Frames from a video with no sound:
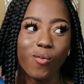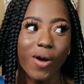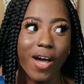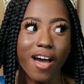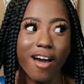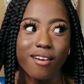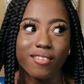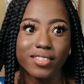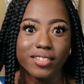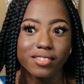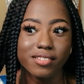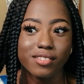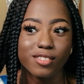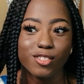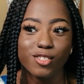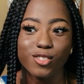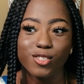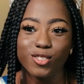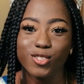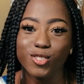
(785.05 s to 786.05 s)
wow, this is
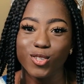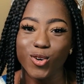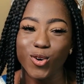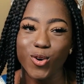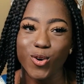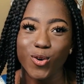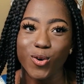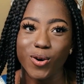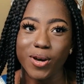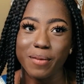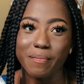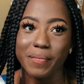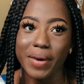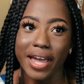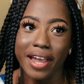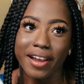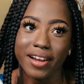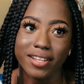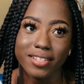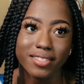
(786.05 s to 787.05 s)
so
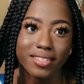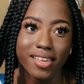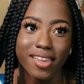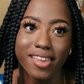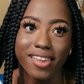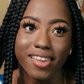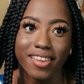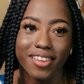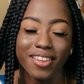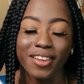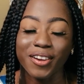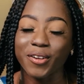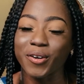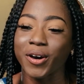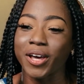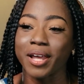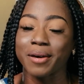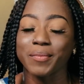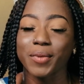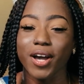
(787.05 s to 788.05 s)
embarrassing, and
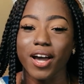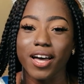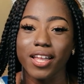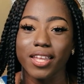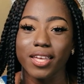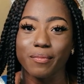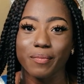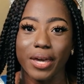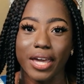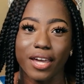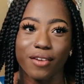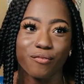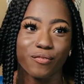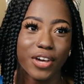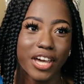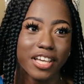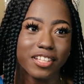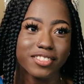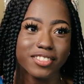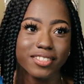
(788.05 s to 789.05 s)
I'm calling my
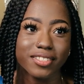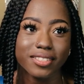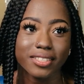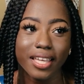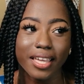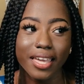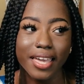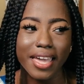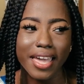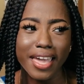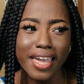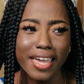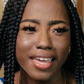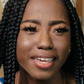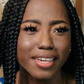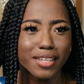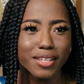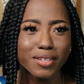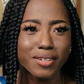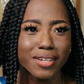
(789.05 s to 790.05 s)
advisors, like, hey,
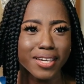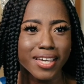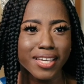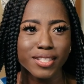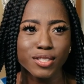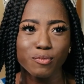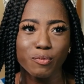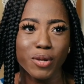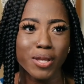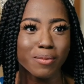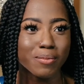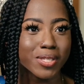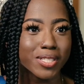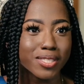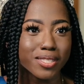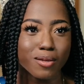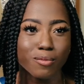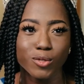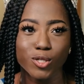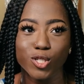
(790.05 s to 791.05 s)
can you guys bring me
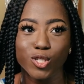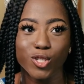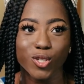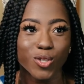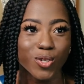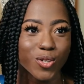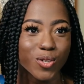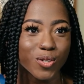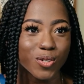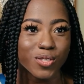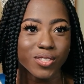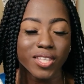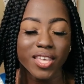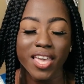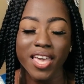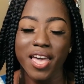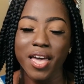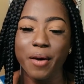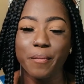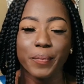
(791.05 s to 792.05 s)
some shoes?
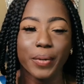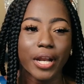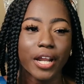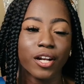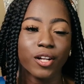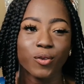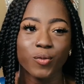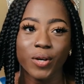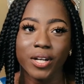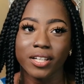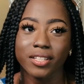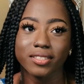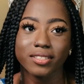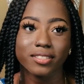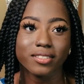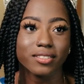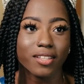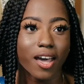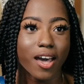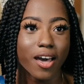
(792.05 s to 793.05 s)
But I don't want to
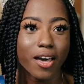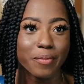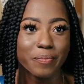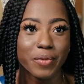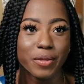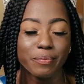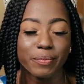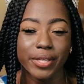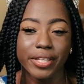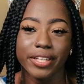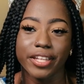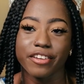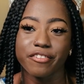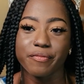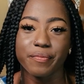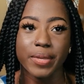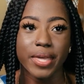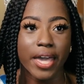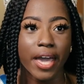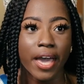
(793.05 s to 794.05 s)
stop and be
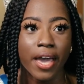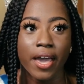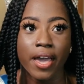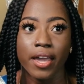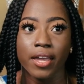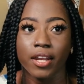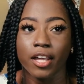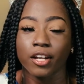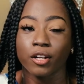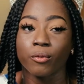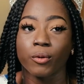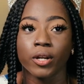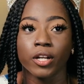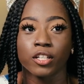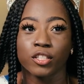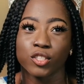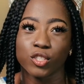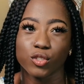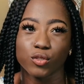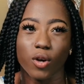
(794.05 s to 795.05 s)
left behind. I don't want
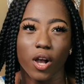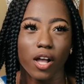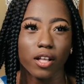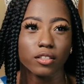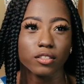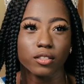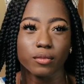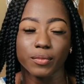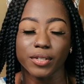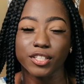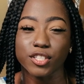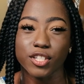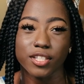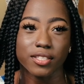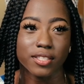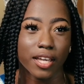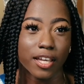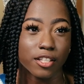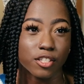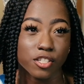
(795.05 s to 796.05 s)
to draw too much
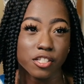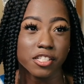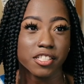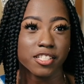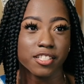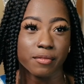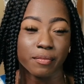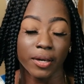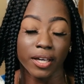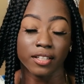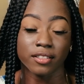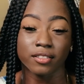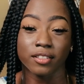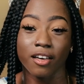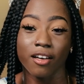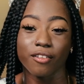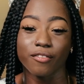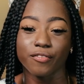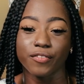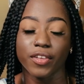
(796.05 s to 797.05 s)
attention to
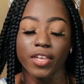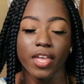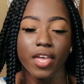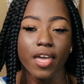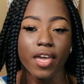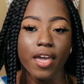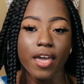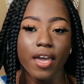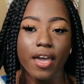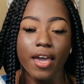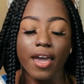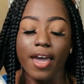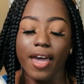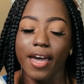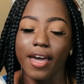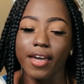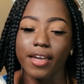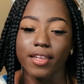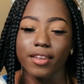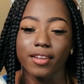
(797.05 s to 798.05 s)
myself.
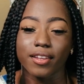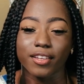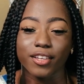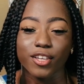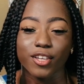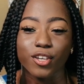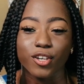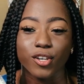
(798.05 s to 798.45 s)
And